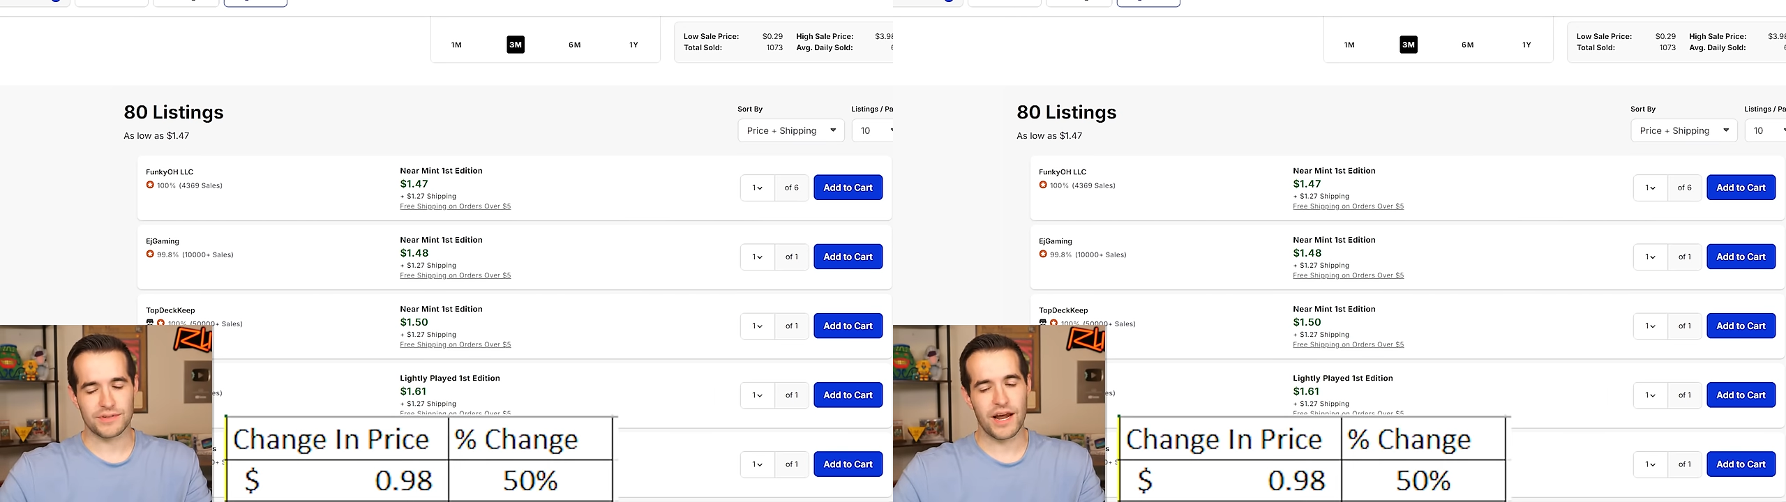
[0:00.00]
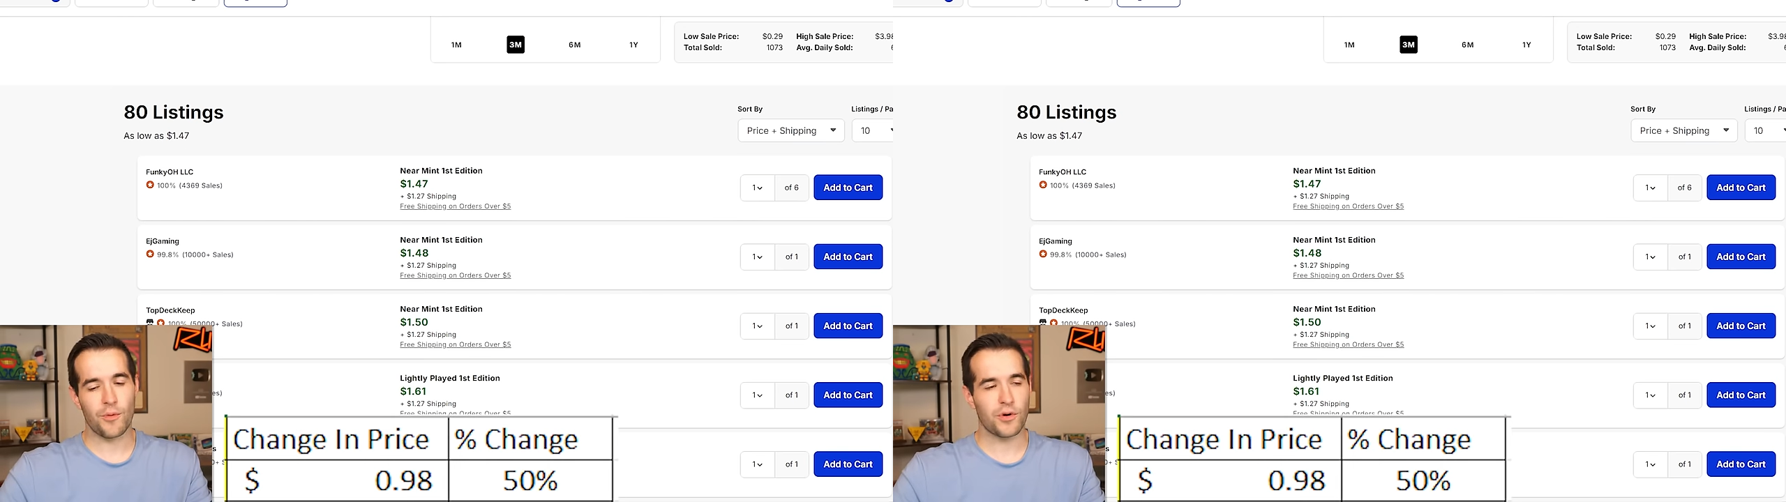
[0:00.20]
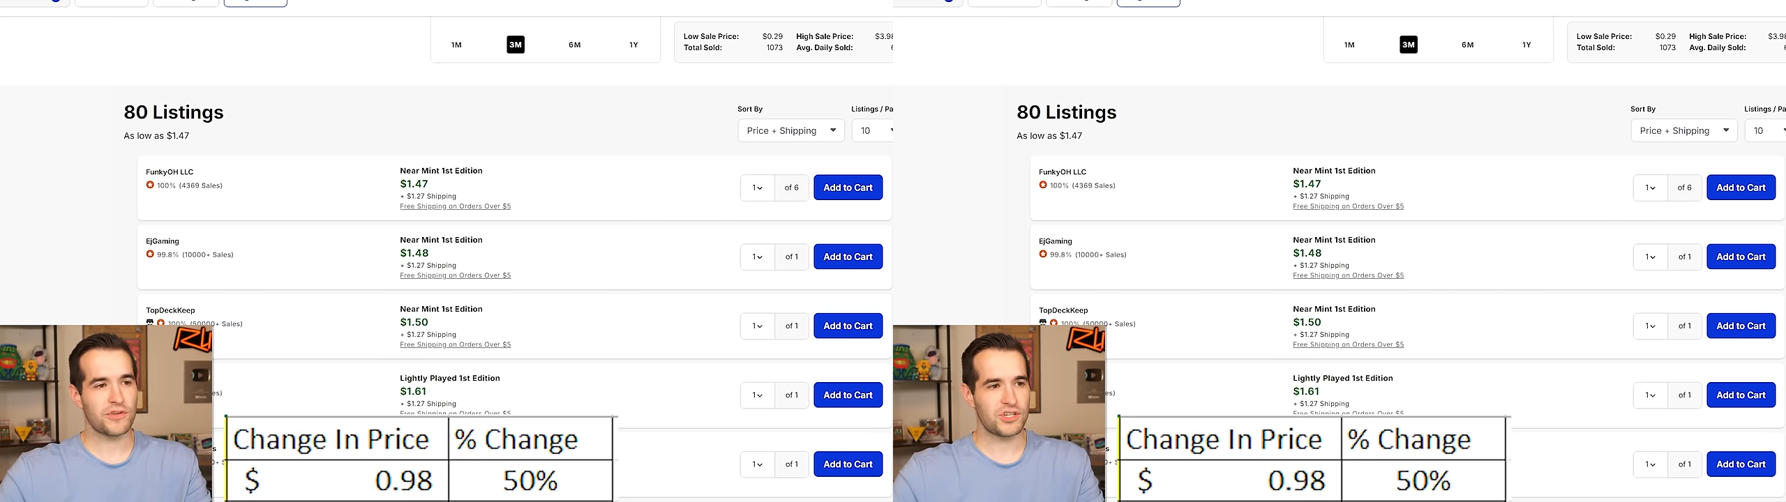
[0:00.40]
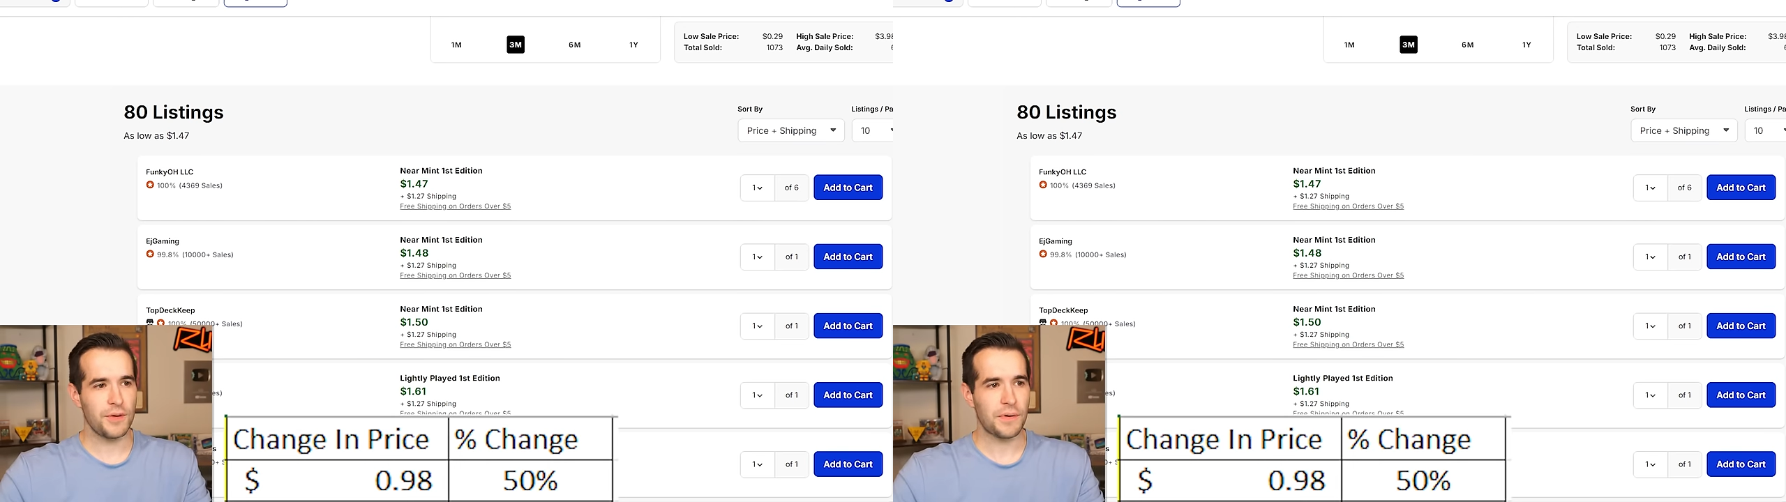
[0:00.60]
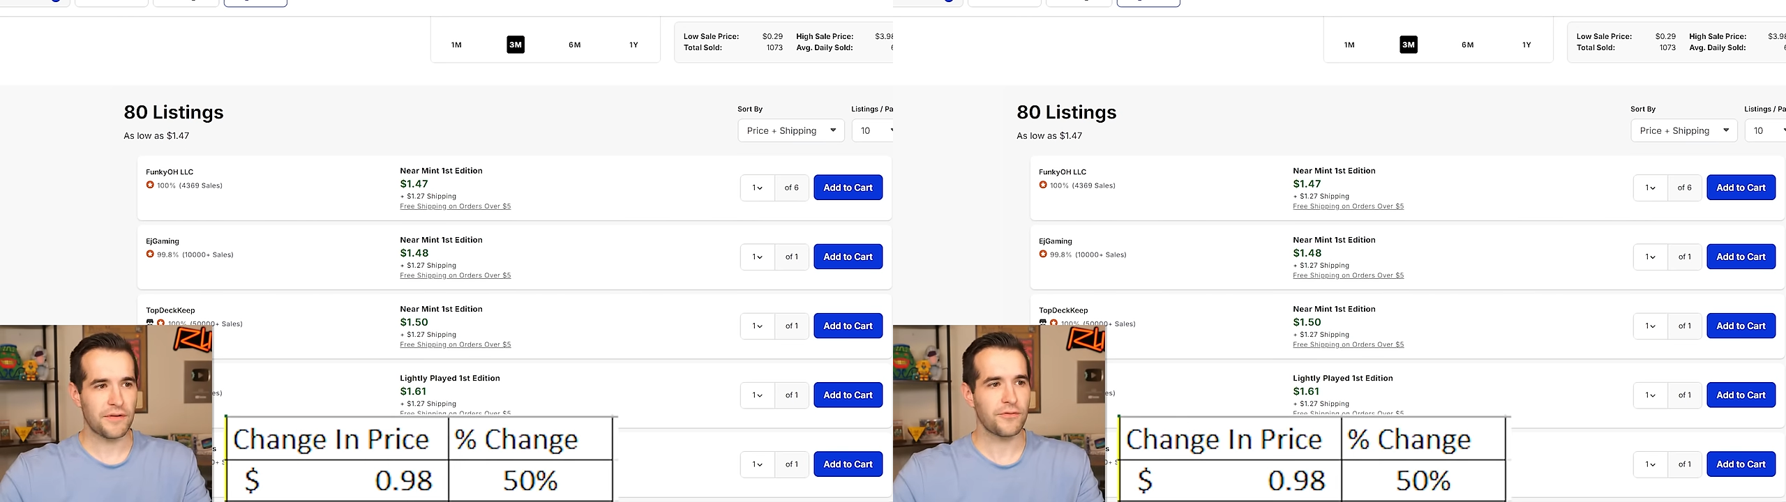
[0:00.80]
It's not worth
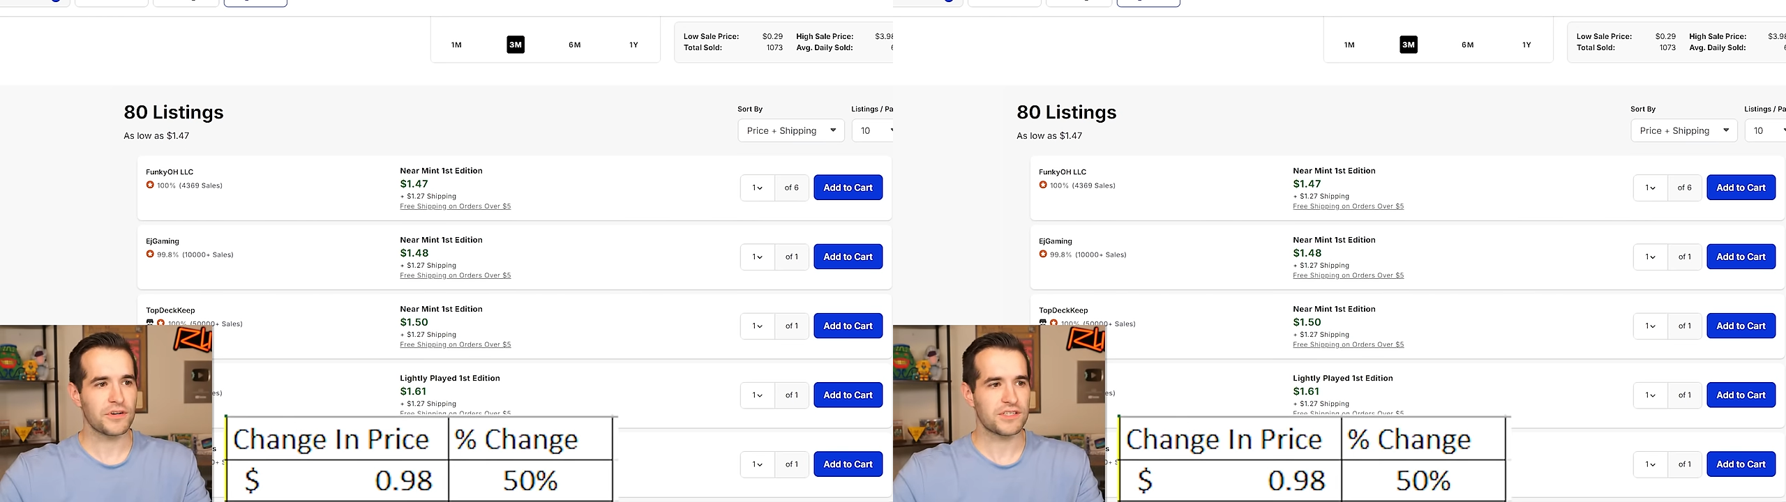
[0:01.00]
shipping for a